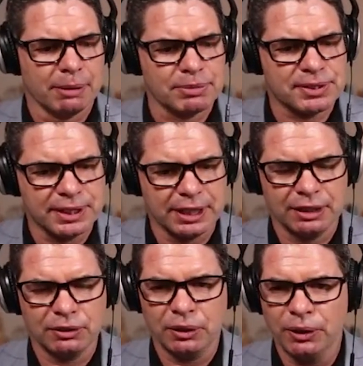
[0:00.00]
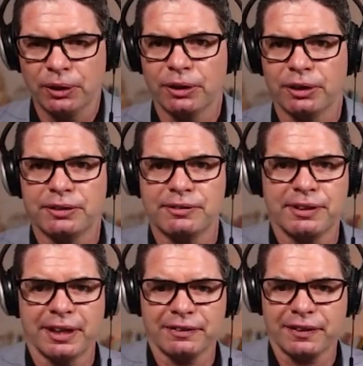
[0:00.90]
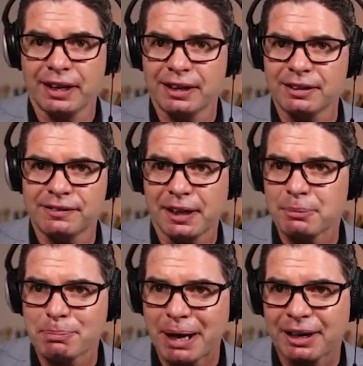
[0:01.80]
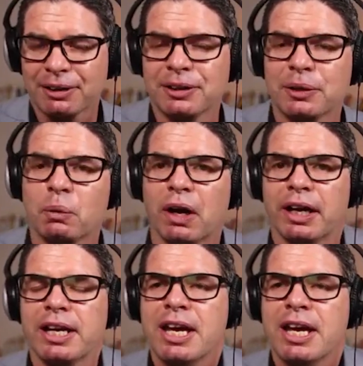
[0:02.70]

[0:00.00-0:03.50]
seen, heard, that they matter in a way.